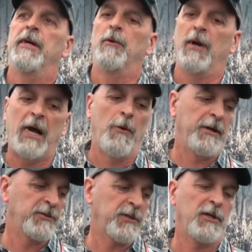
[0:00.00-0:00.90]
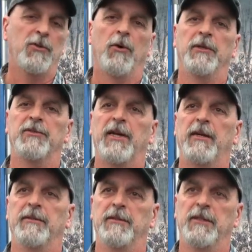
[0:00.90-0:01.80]
And what I wanted to start going is
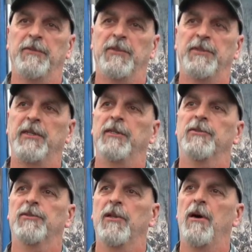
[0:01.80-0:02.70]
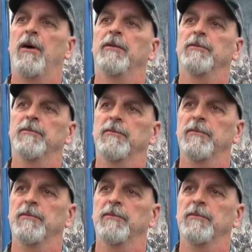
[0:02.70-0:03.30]
that if a deer's lung,